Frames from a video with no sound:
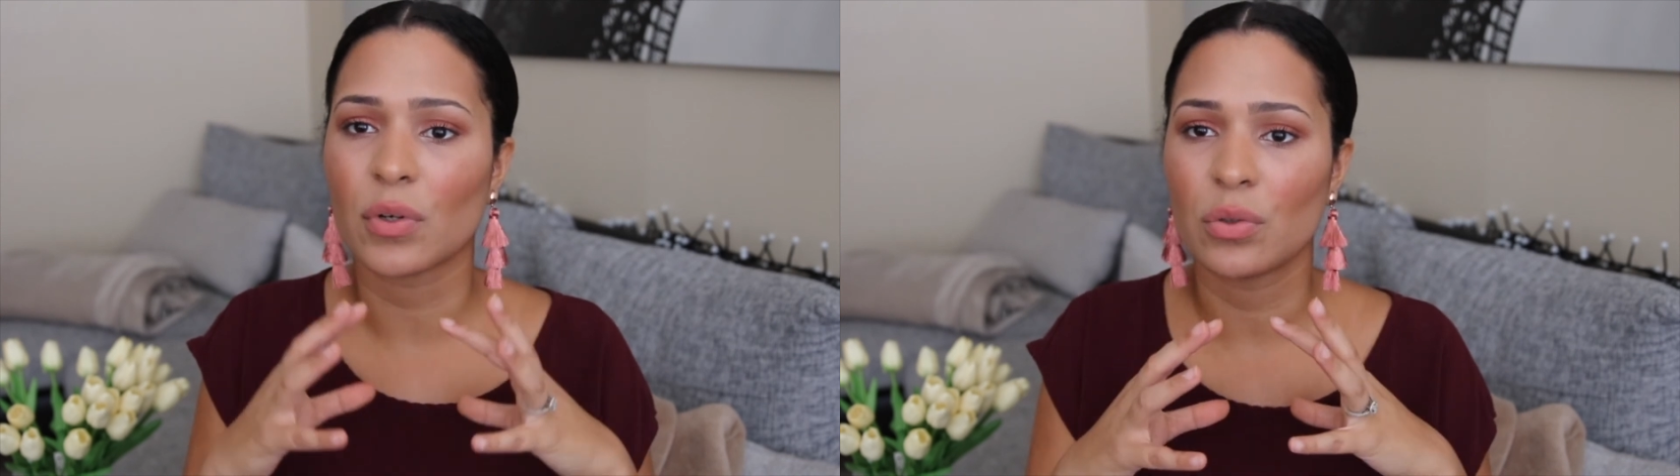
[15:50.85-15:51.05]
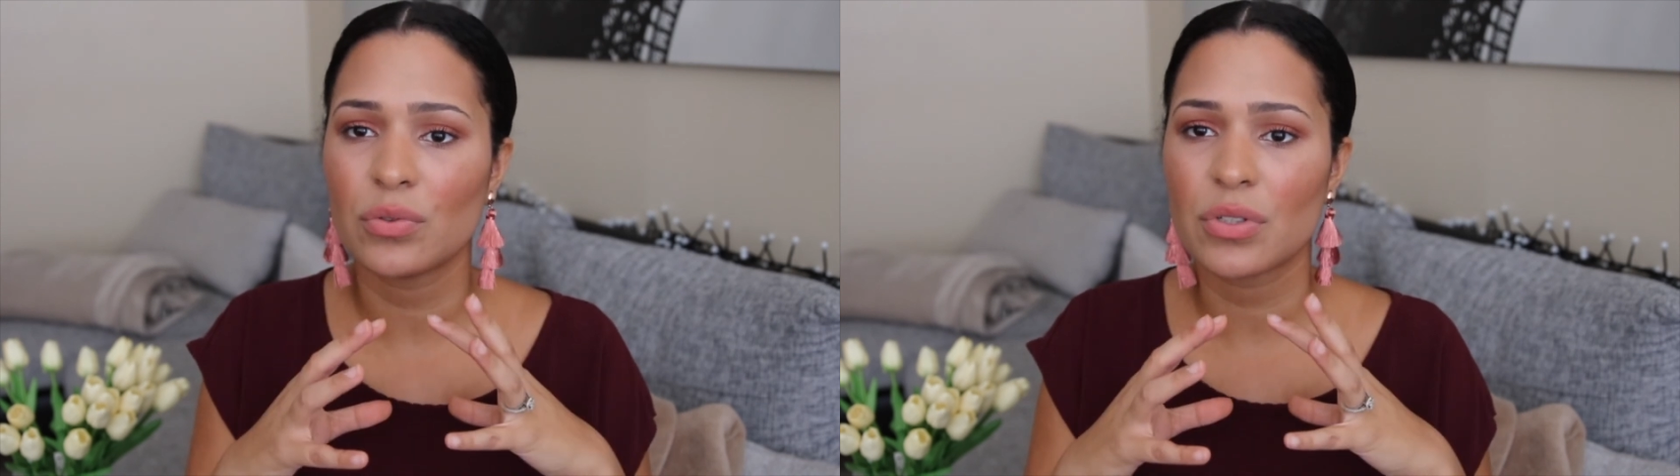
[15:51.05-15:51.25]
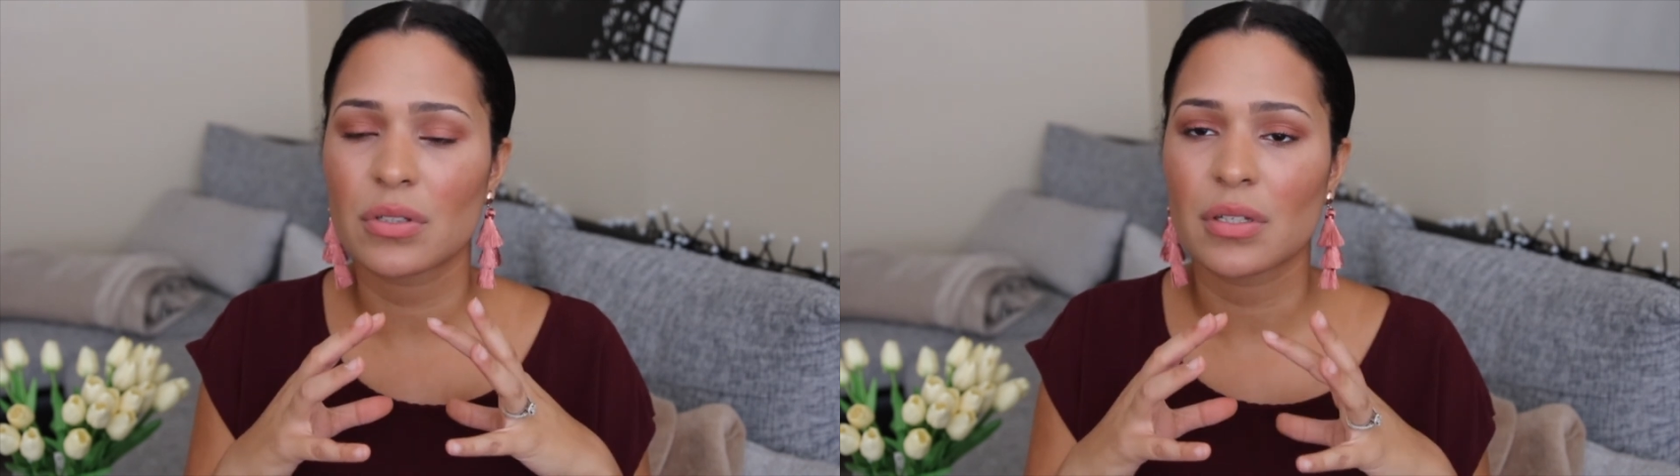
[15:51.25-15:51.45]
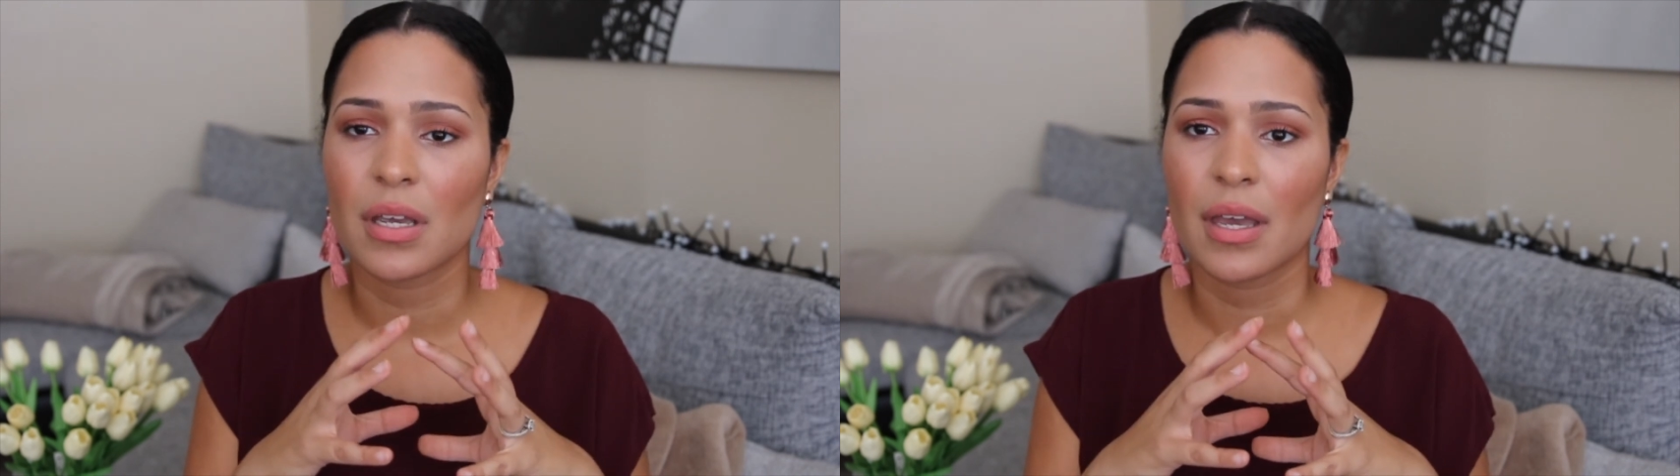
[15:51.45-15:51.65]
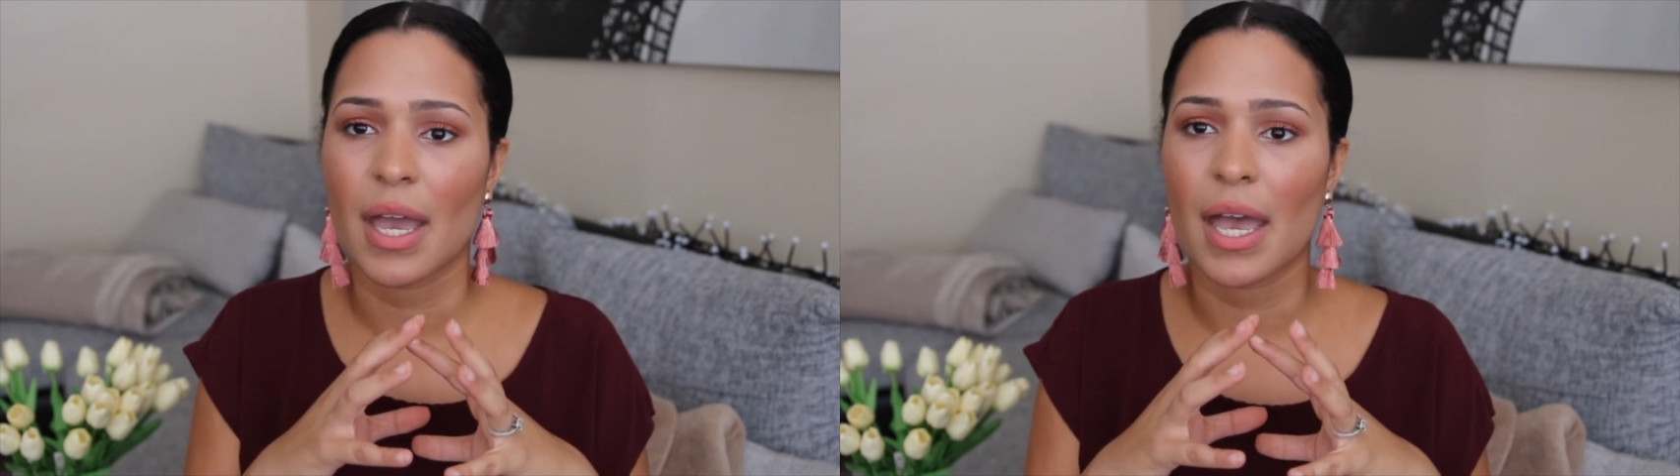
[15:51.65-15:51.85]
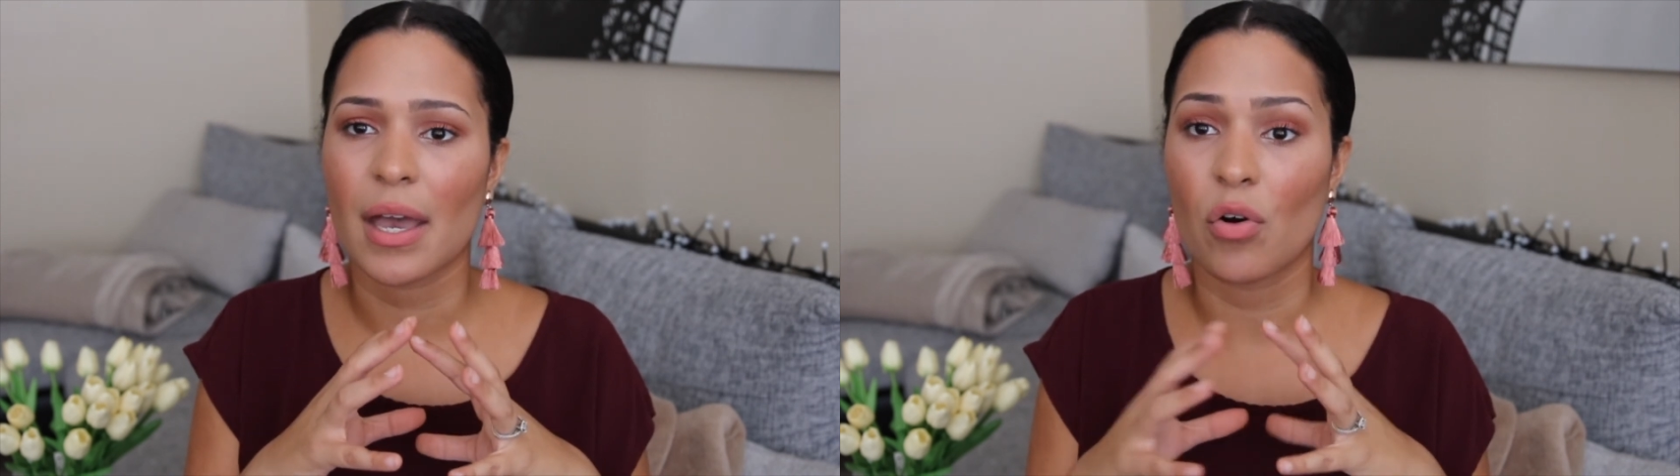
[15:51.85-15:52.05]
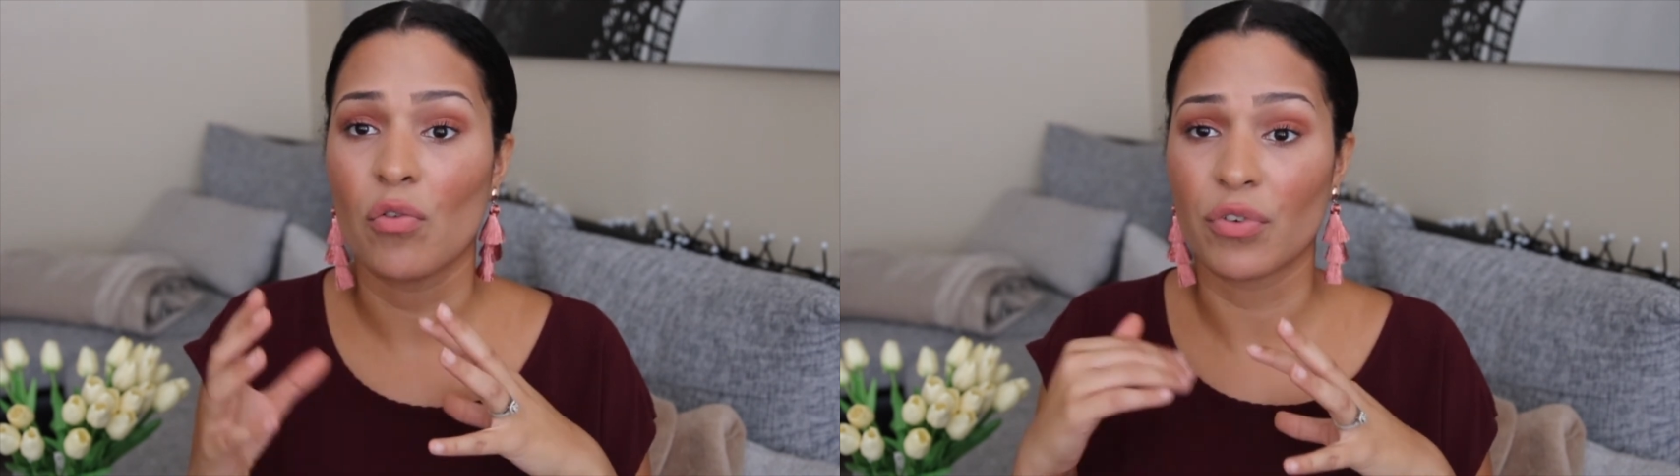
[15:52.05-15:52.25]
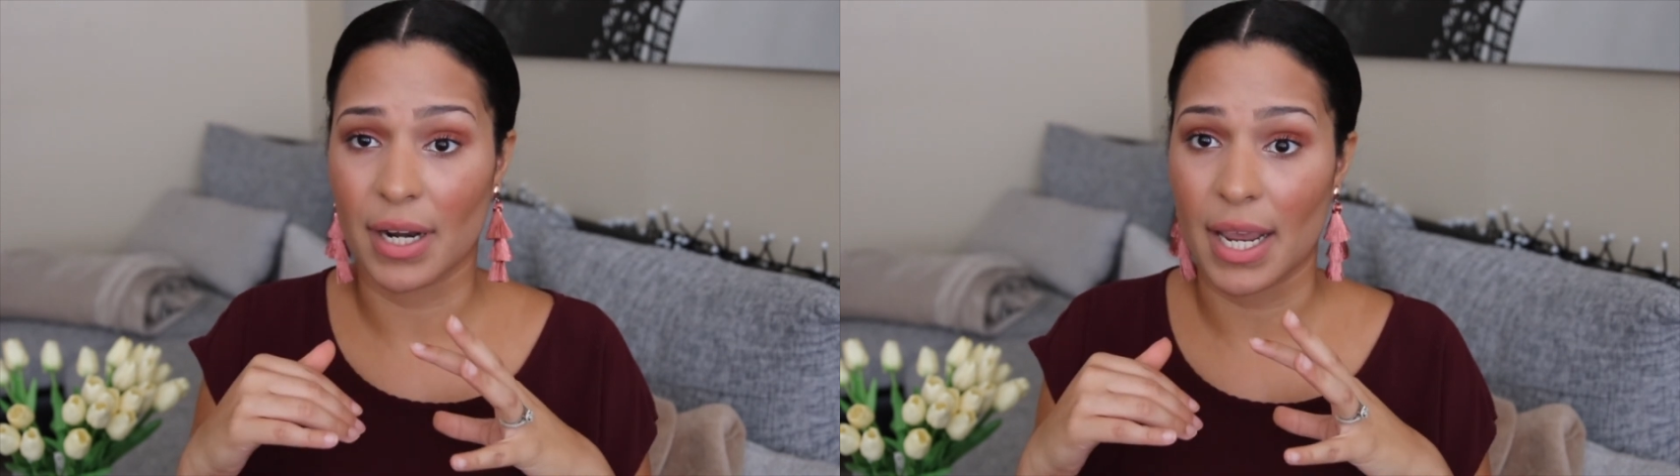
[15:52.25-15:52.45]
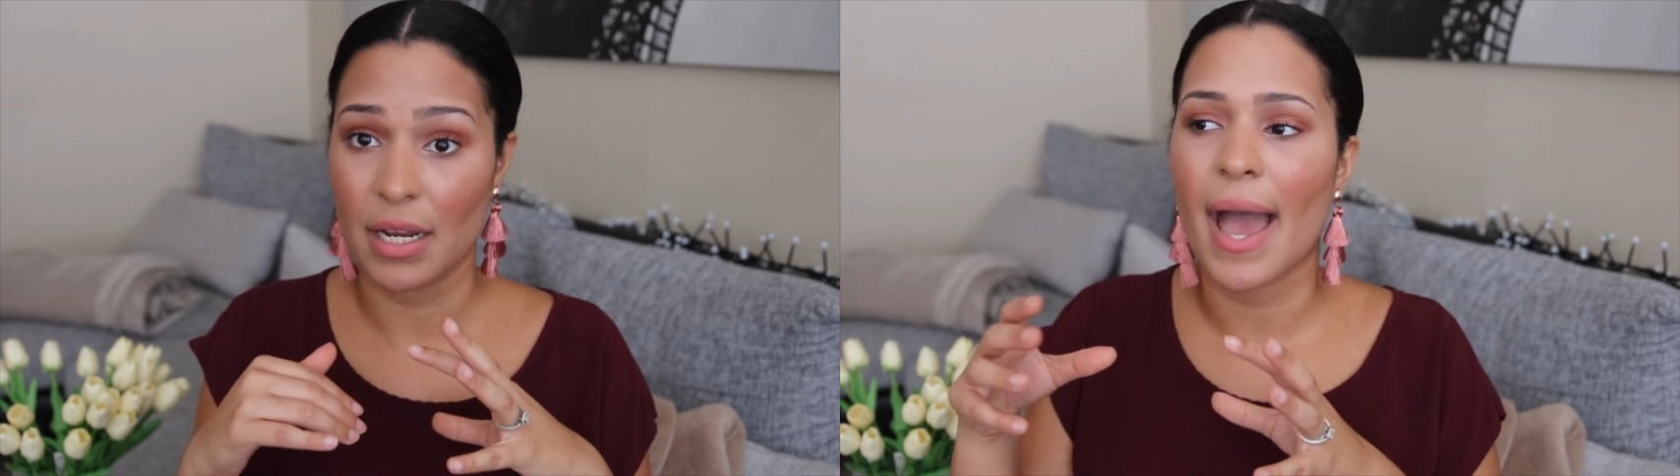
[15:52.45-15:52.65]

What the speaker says: oats overnight.